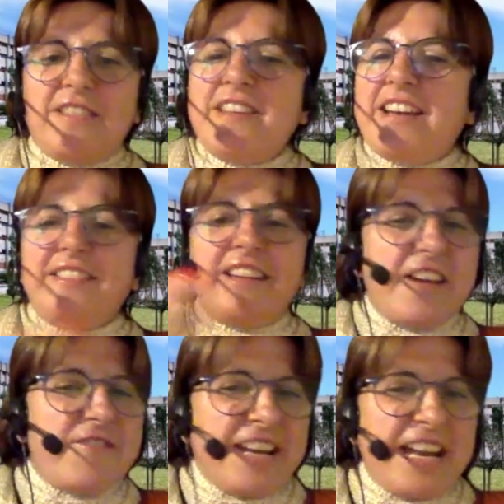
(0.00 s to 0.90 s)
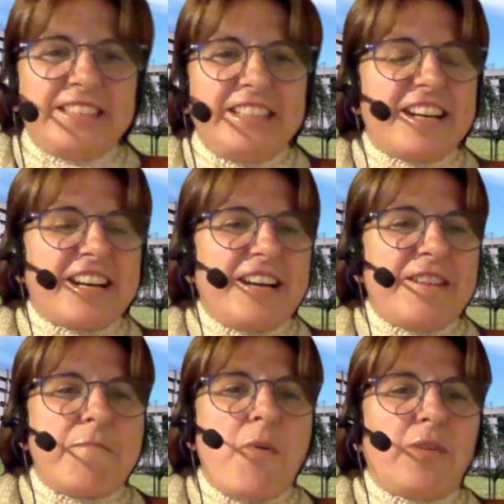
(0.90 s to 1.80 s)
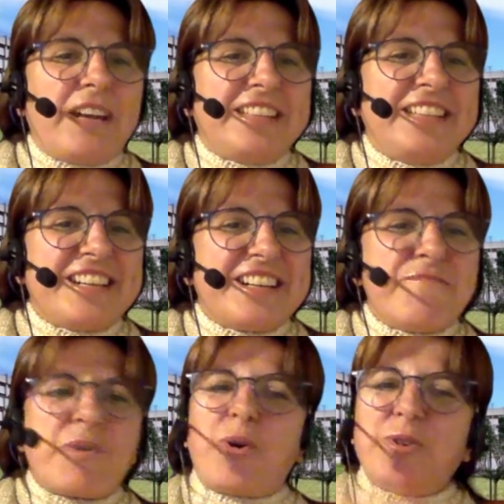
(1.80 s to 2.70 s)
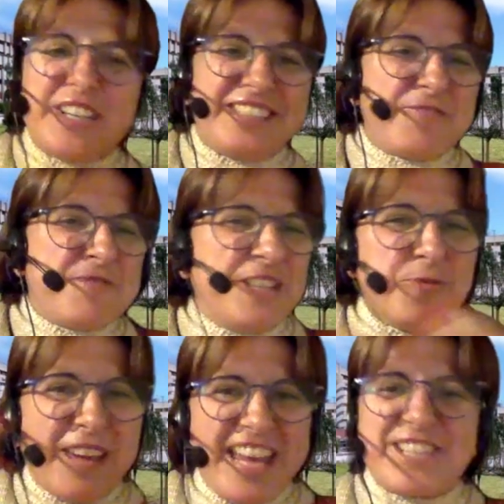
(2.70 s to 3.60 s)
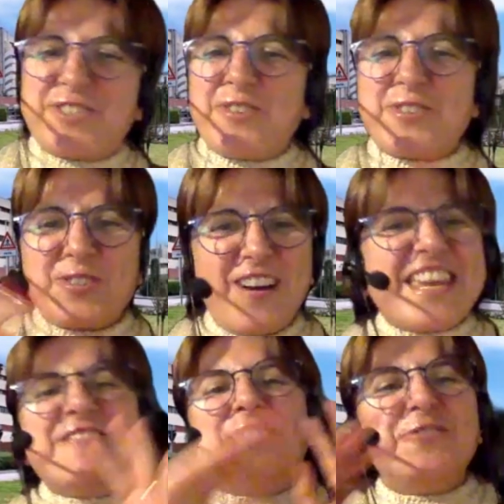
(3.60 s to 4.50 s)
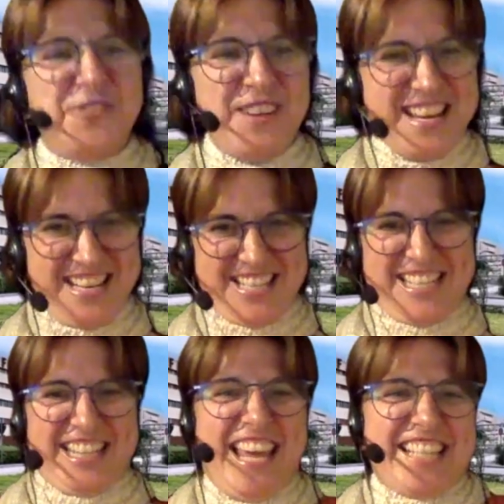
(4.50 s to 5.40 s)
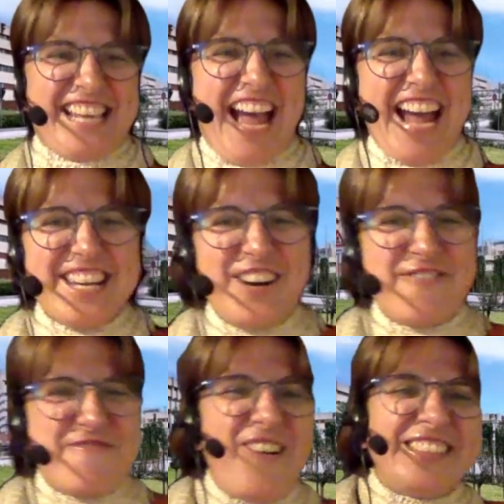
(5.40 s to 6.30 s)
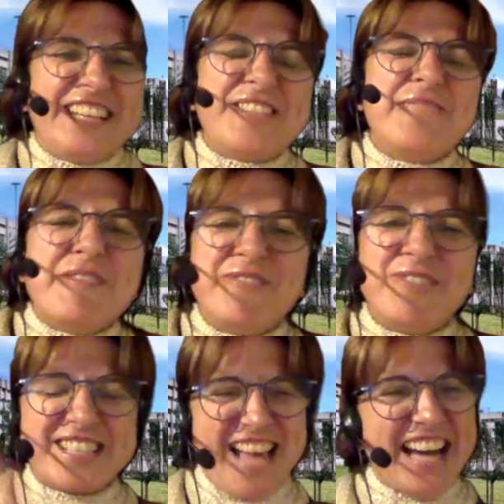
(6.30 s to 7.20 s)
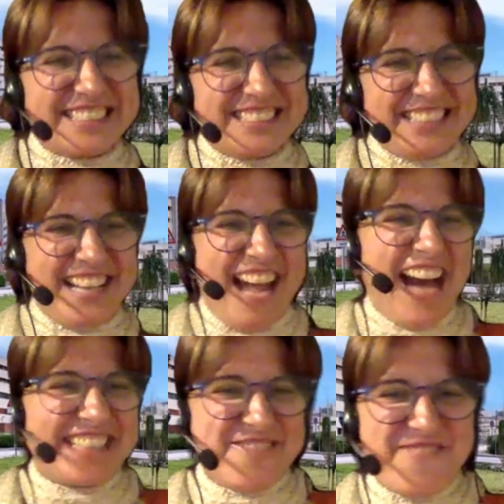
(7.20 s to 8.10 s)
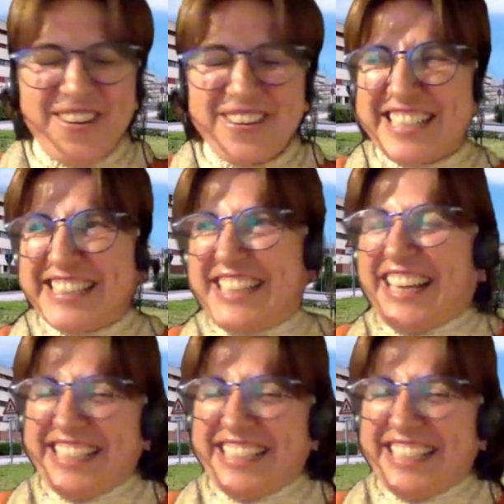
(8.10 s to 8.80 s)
Then they have another project with education. So I had to finish this kind of models before starting other project.